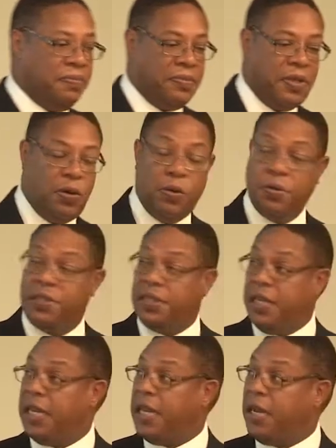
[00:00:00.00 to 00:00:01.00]
the whole
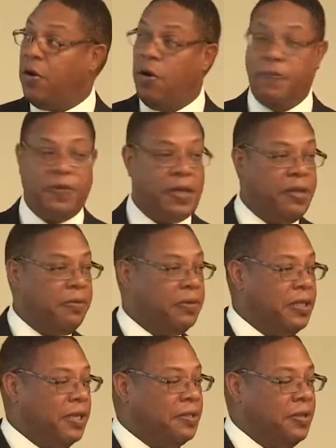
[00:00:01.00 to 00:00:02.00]
city, and hopefully you will
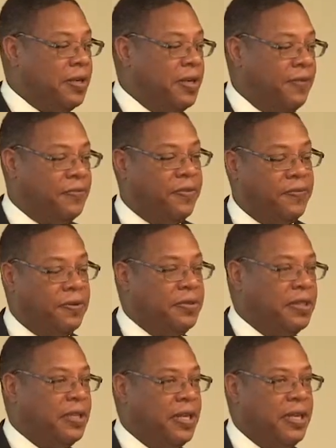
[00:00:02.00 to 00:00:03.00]
touch on enough
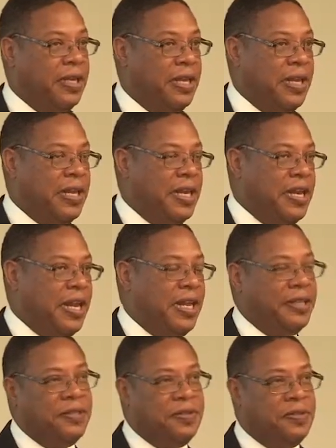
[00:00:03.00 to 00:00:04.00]
diversity
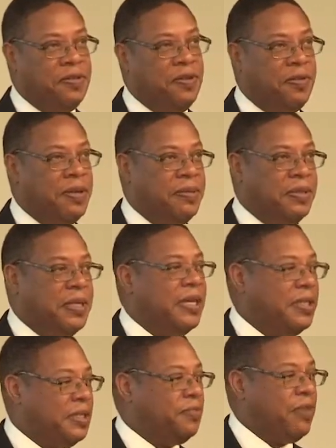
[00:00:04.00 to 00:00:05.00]
that you can say
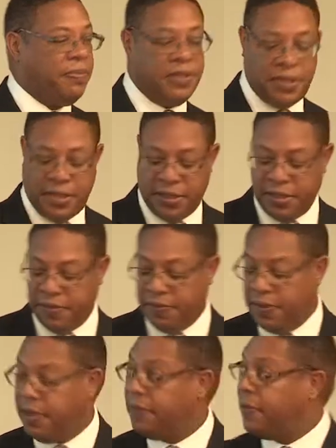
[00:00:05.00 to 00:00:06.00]
this is representative
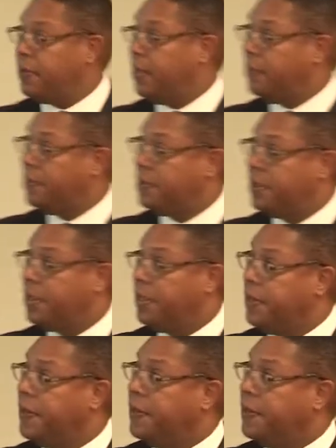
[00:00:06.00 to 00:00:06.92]
of the city.